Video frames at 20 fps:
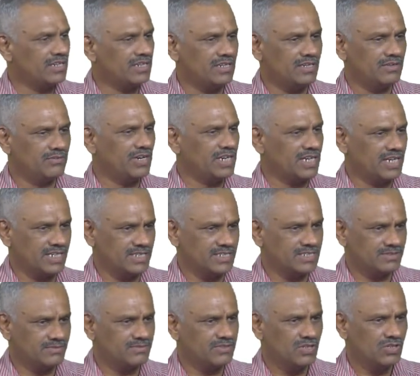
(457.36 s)

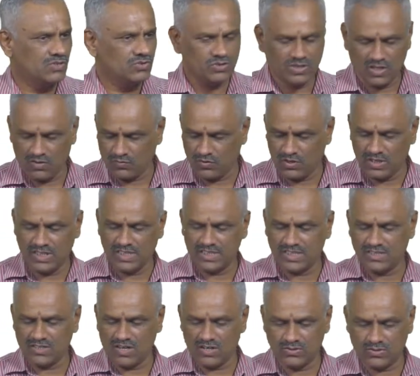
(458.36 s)
wetness. So, therefore, this
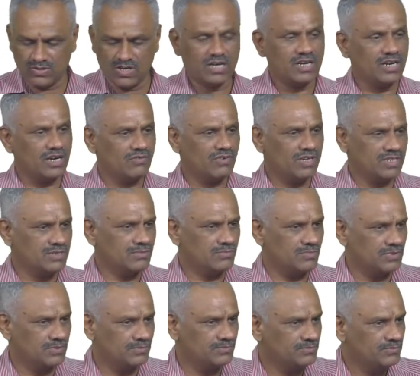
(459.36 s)
is also not advisable.
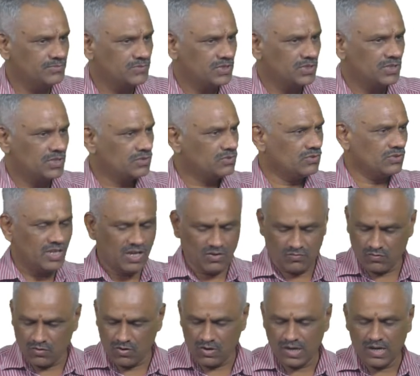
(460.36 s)
So,
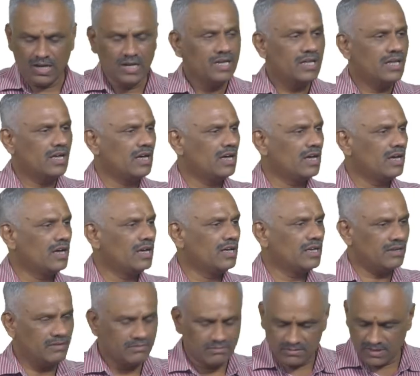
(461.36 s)
therefore,
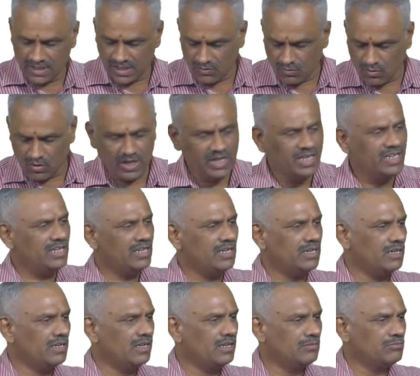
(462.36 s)
the only
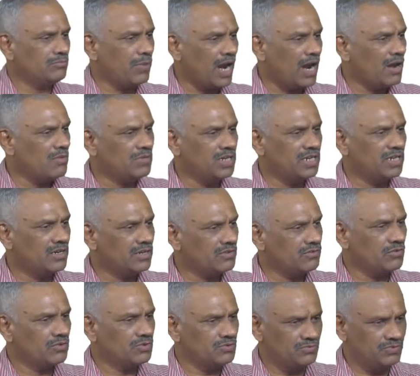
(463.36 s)
parameter
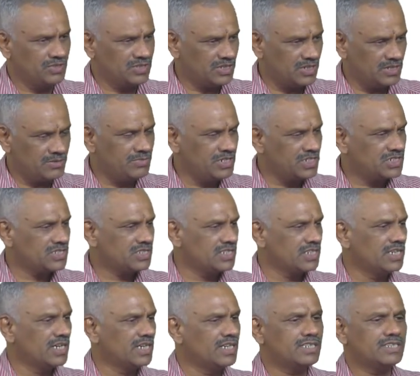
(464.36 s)
which limits
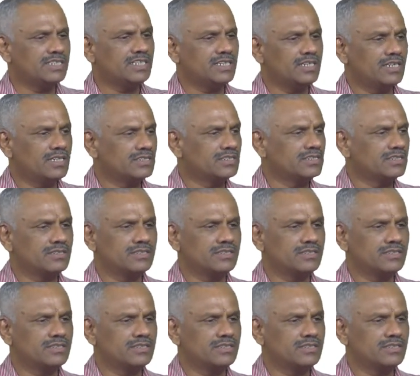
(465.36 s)
here is this